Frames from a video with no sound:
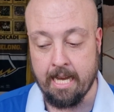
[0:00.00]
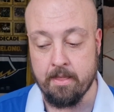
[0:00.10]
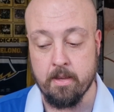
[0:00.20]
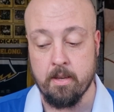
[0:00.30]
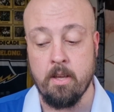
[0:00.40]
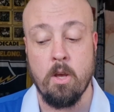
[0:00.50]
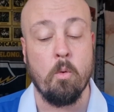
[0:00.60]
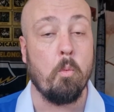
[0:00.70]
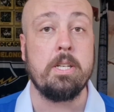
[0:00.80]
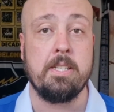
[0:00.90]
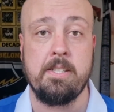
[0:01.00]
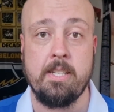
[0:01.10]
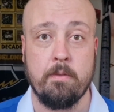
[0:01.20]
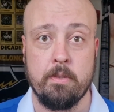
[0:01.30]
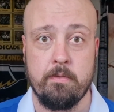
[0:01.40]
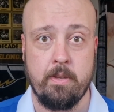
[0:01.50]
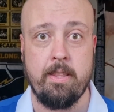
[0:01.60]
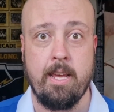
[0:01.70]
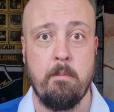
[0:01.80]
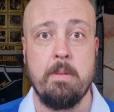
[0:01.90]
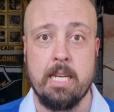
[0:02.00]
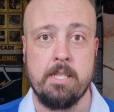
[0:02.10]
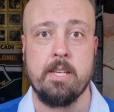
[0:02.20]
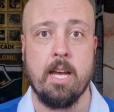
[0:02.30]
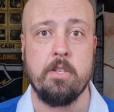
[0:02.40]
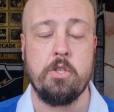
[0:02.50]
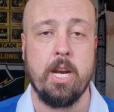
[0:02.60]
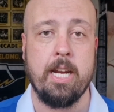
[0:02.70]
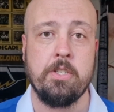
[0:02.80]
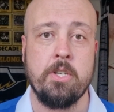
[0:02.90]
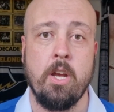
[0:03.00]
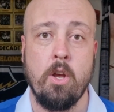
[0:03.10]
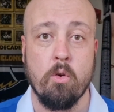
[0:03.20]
The 1 to 7 for them is unchanged.